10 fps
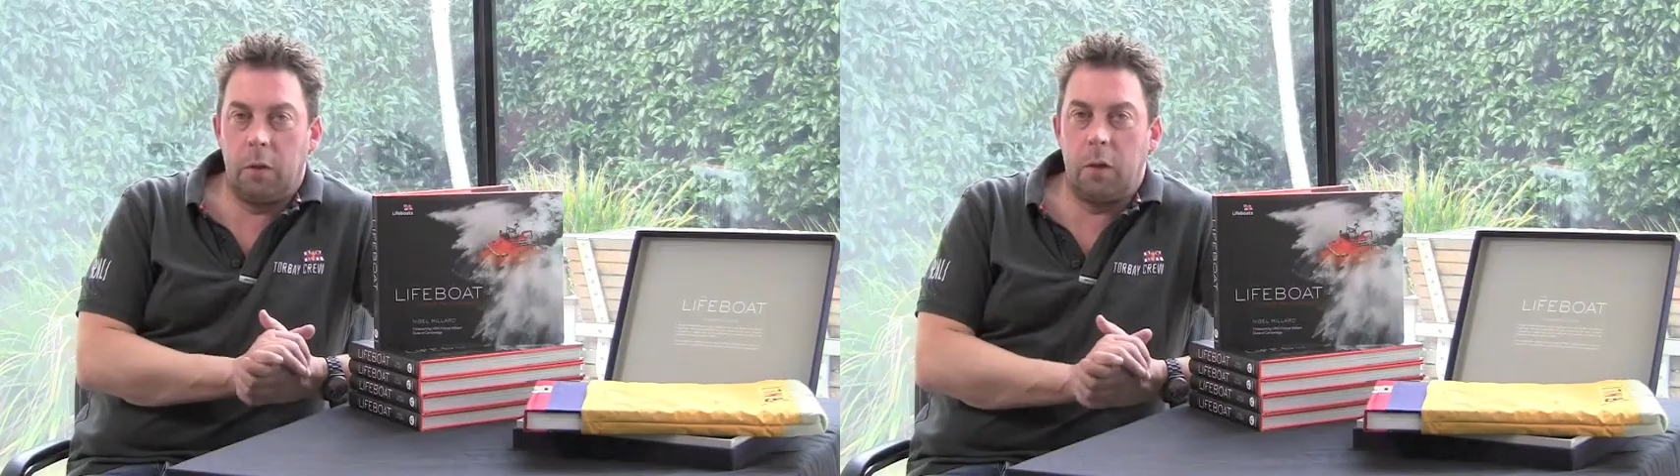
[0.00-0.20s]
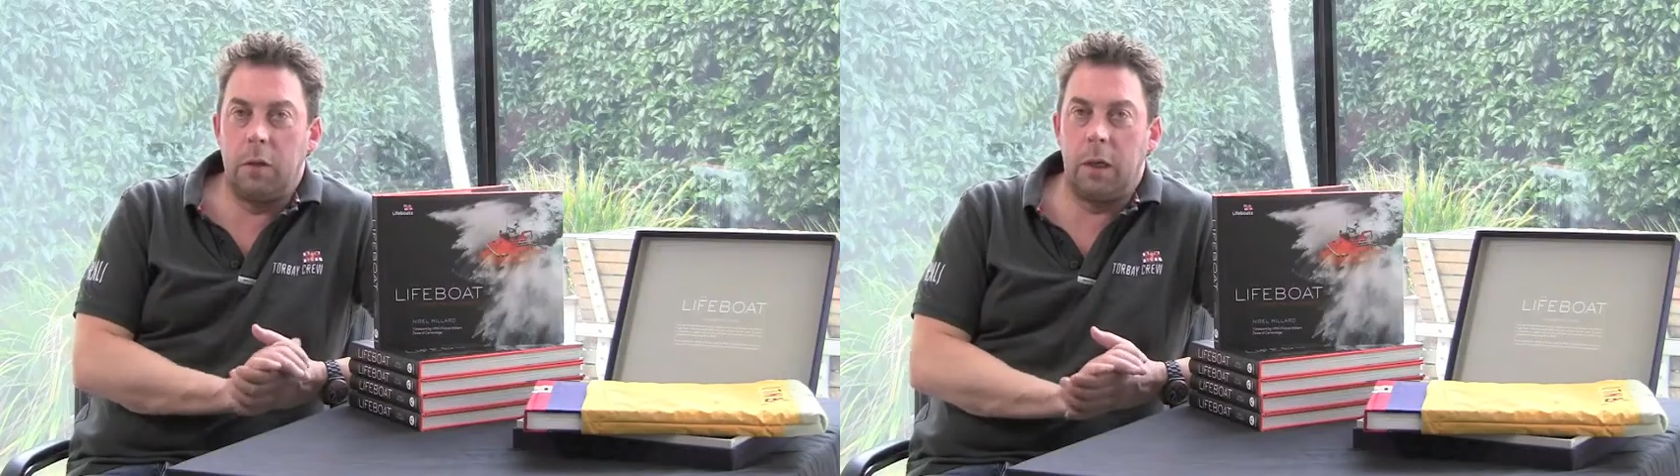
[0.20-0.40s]

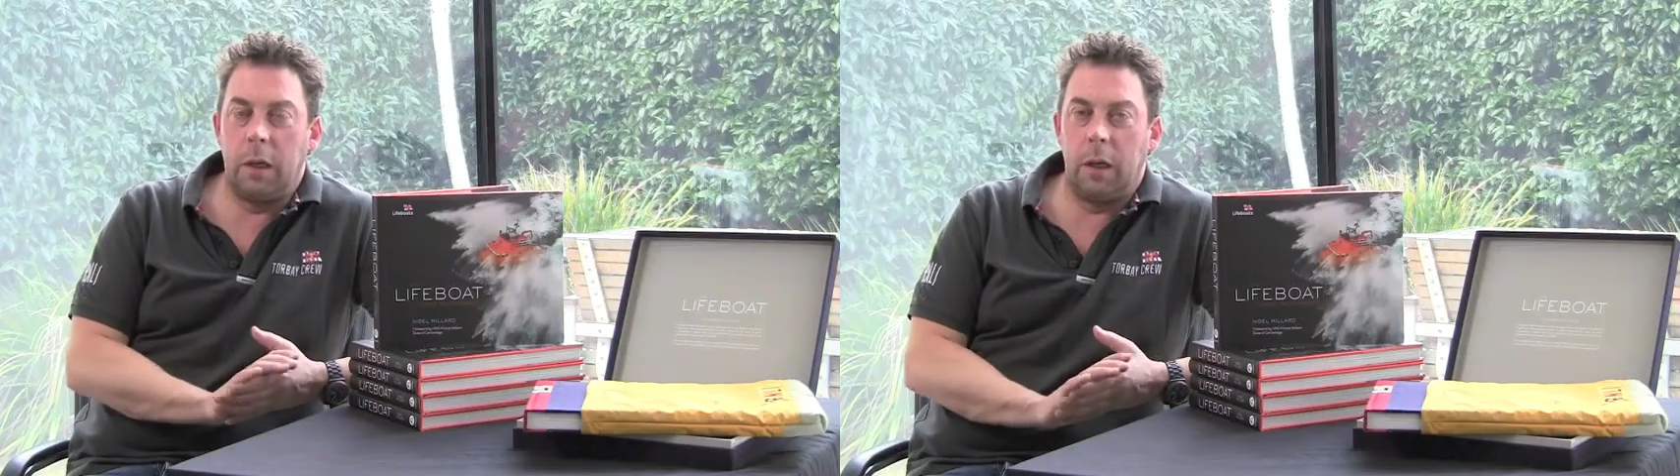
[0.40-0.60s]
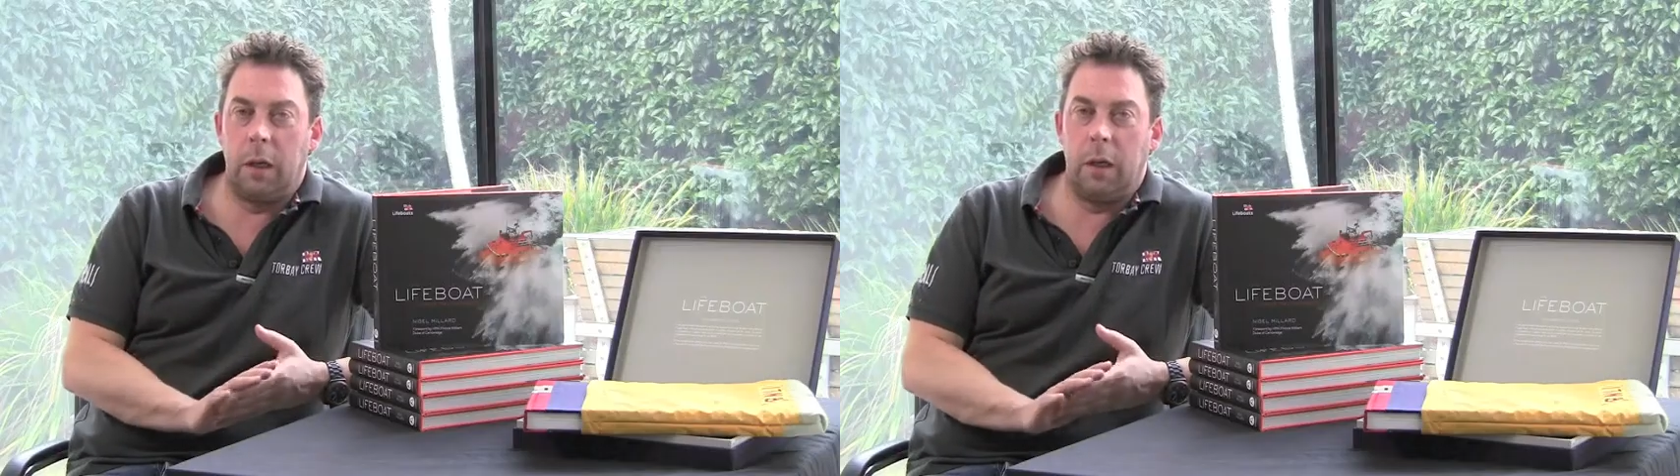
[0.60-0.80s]

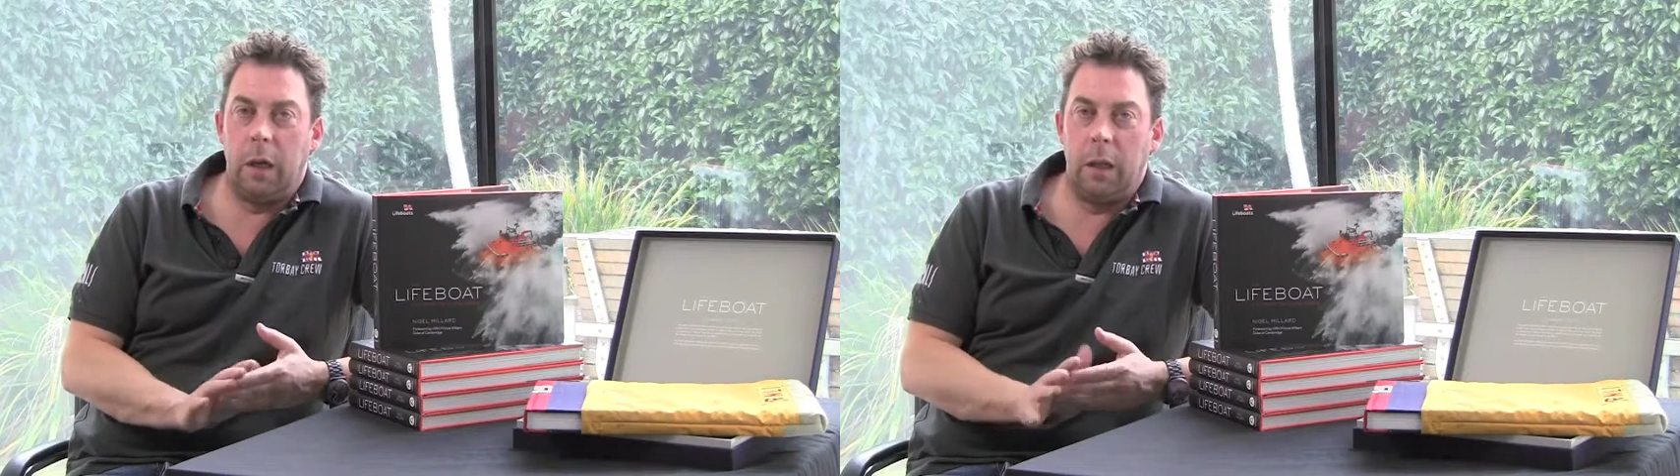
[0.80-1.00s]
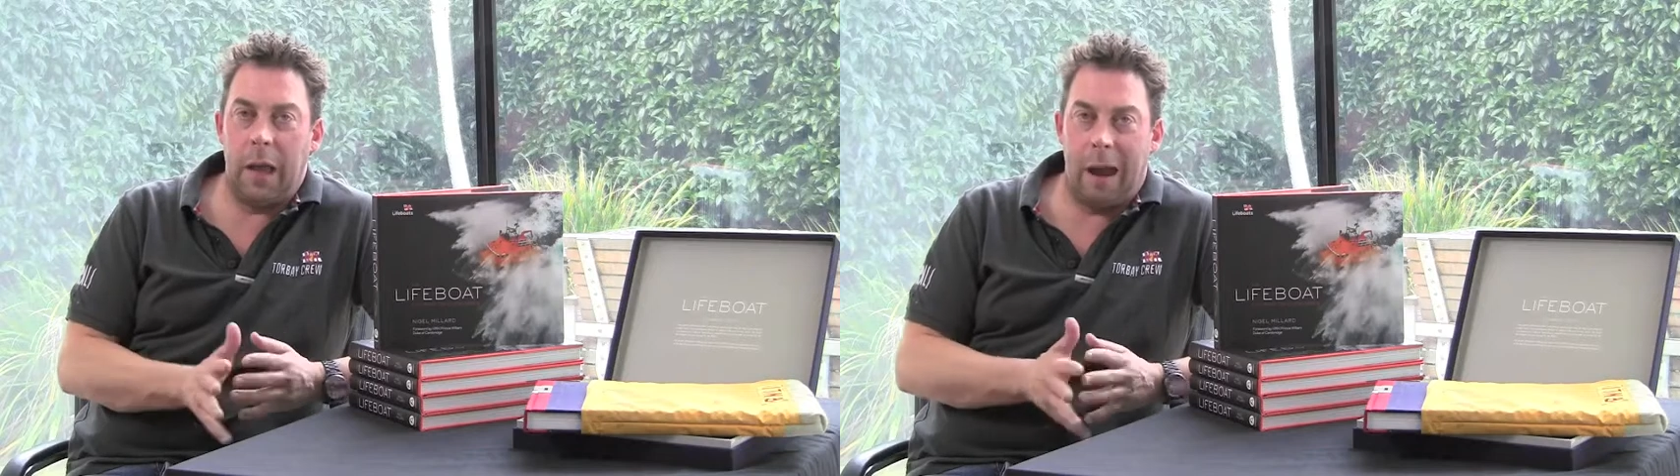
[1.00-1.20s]
Shooting
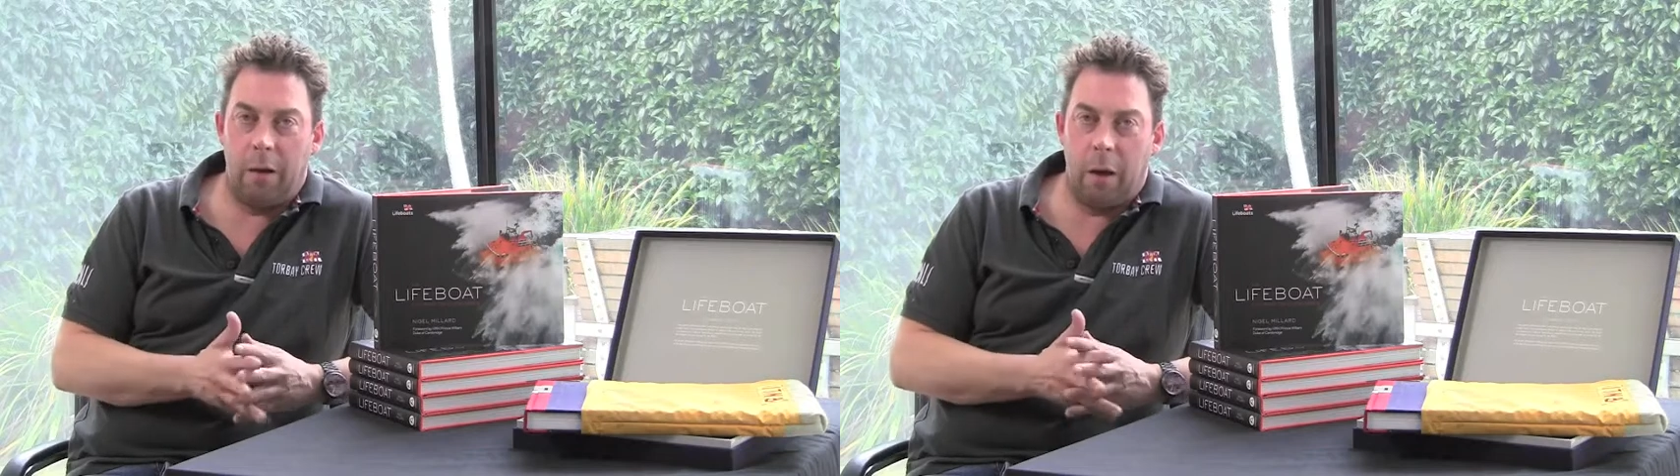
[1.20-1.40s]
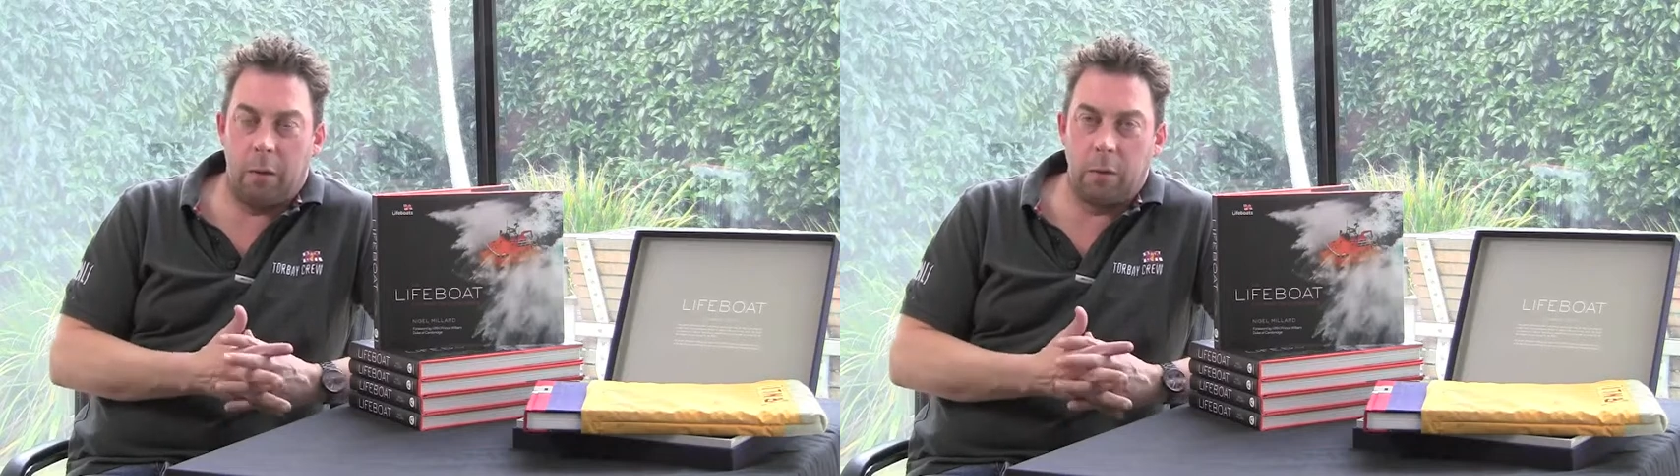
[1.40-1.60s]
in the
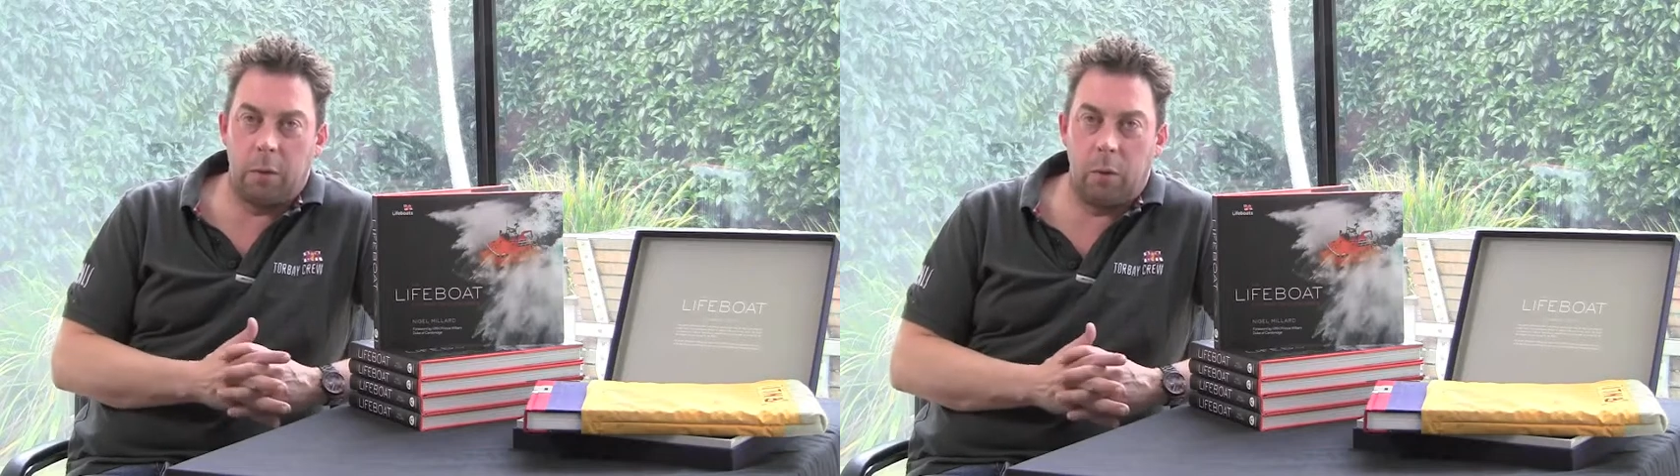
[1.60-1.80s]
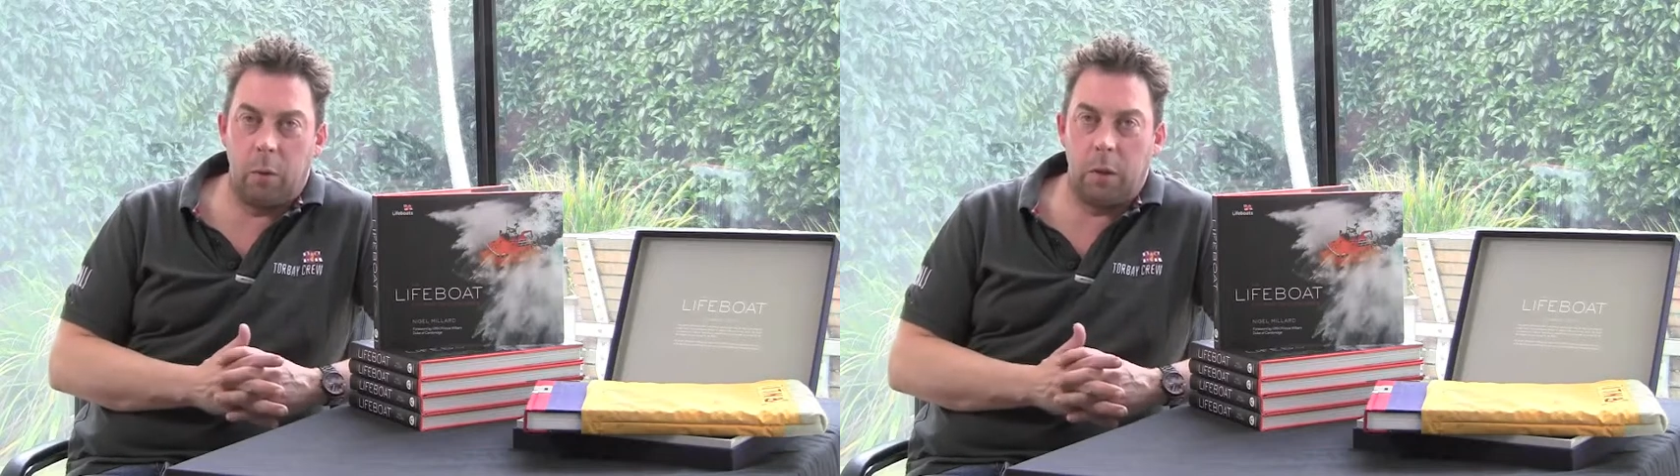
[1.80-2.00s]
Aran Isles,